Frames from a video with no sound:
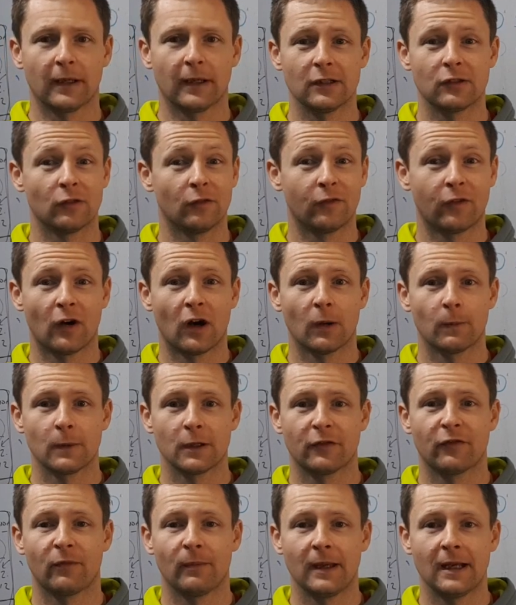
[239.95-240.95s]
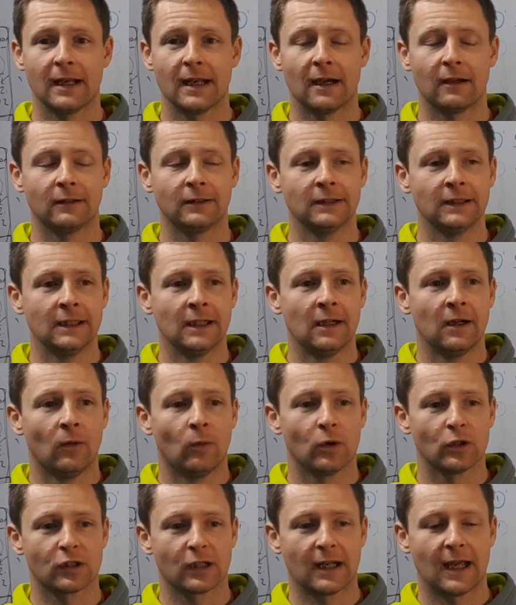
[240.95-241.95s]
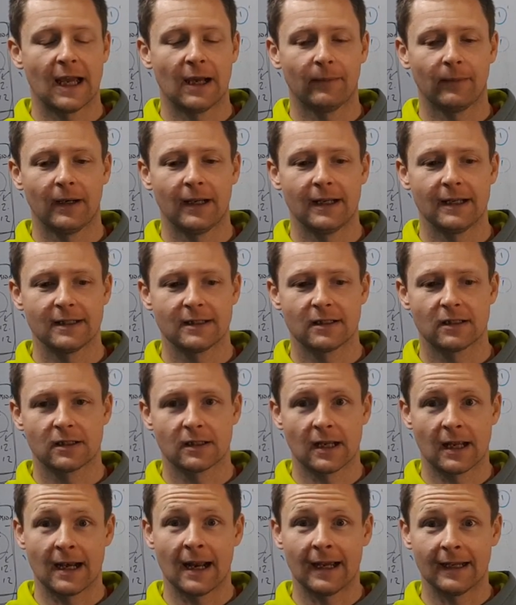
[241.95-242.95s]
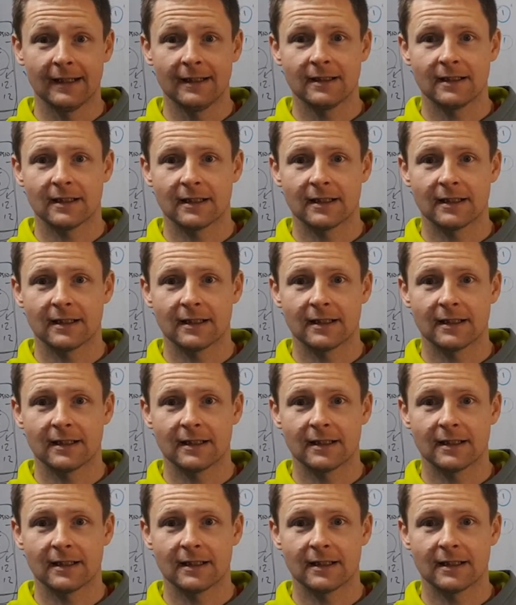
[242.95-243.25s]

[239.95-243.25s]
so for arguments for me now, what's going to happen is tonight,